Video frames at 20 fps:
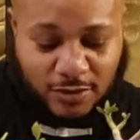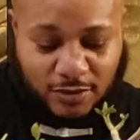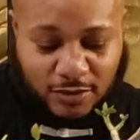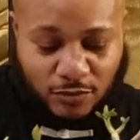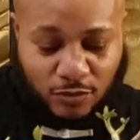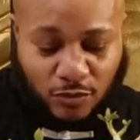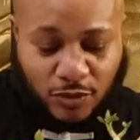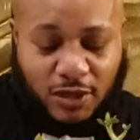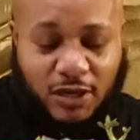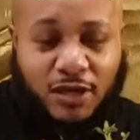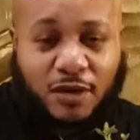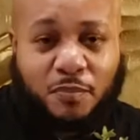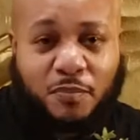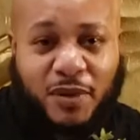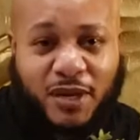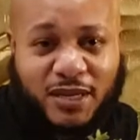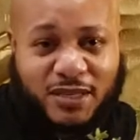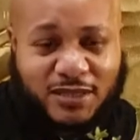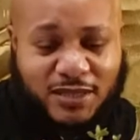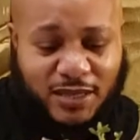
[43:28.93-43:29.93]
One of the
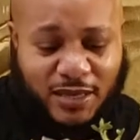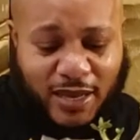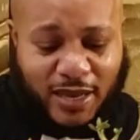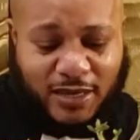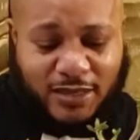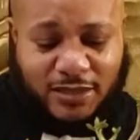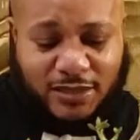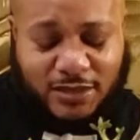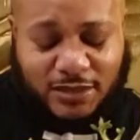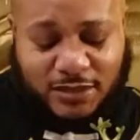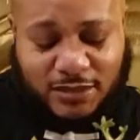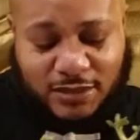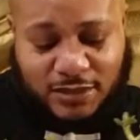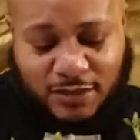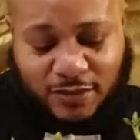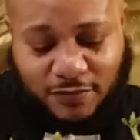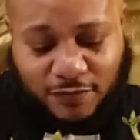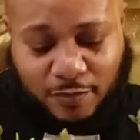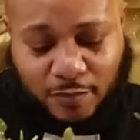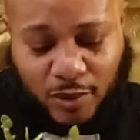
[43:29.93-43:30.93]
biggest selections
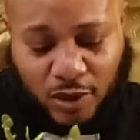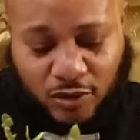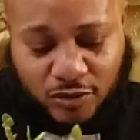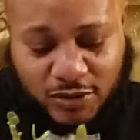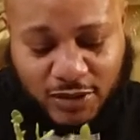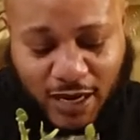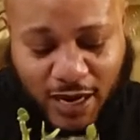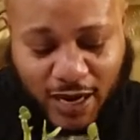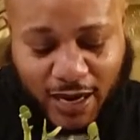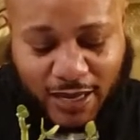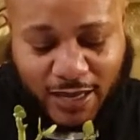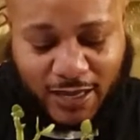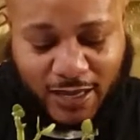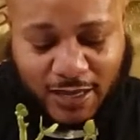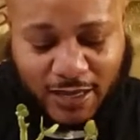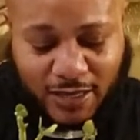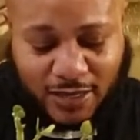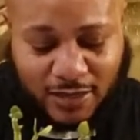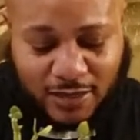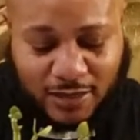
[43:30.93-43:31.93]
of bonsai
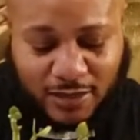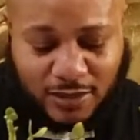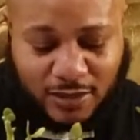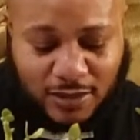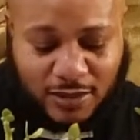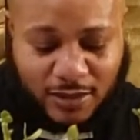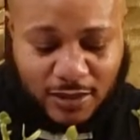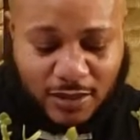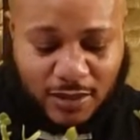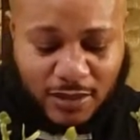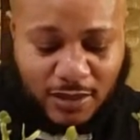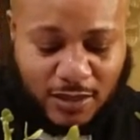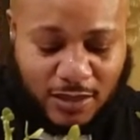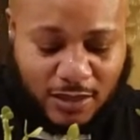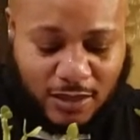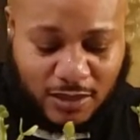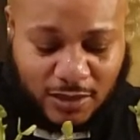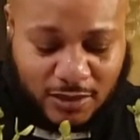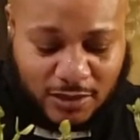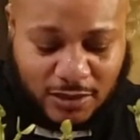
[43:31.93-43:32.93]
in
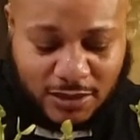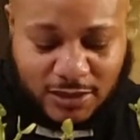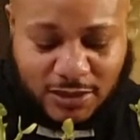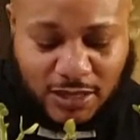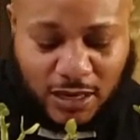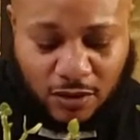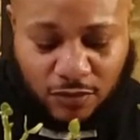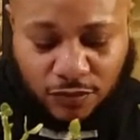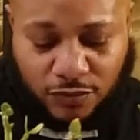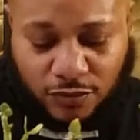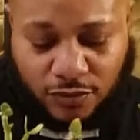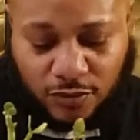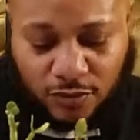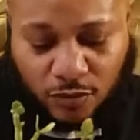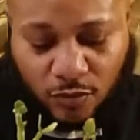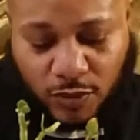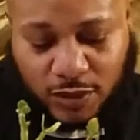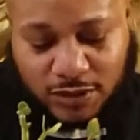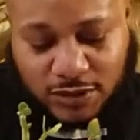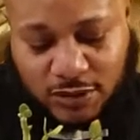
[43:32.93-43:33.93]
the
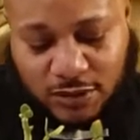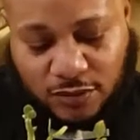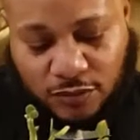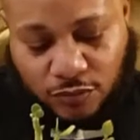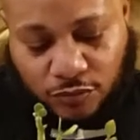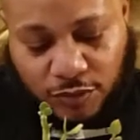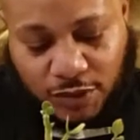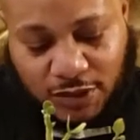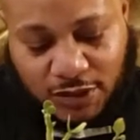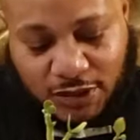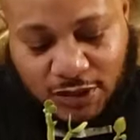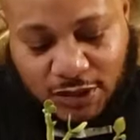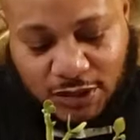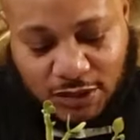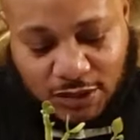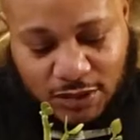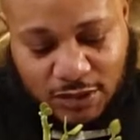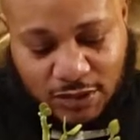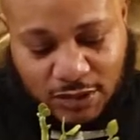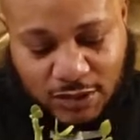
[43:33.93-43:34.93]
southwestern
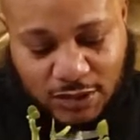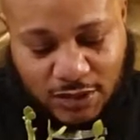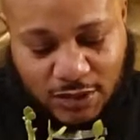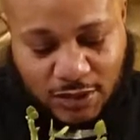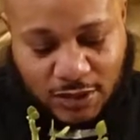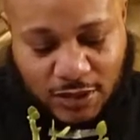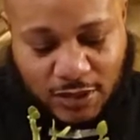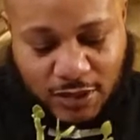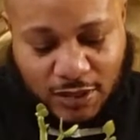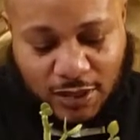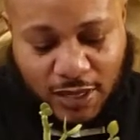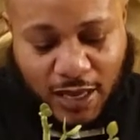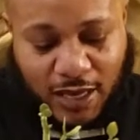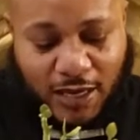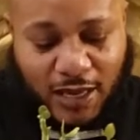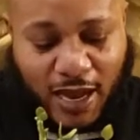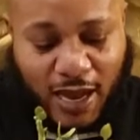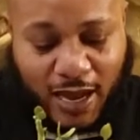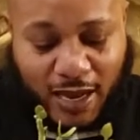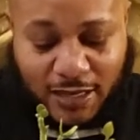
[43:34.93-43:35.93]
region. That
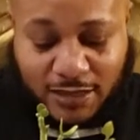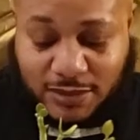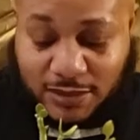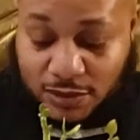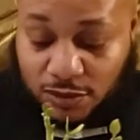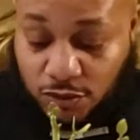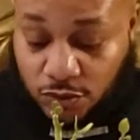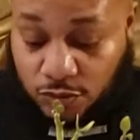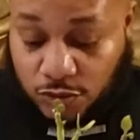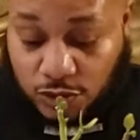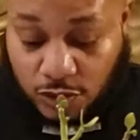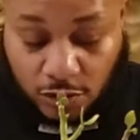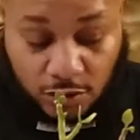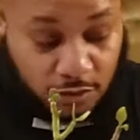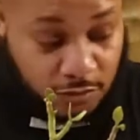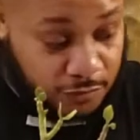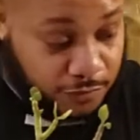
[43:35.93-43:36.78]
guy is in Tucson.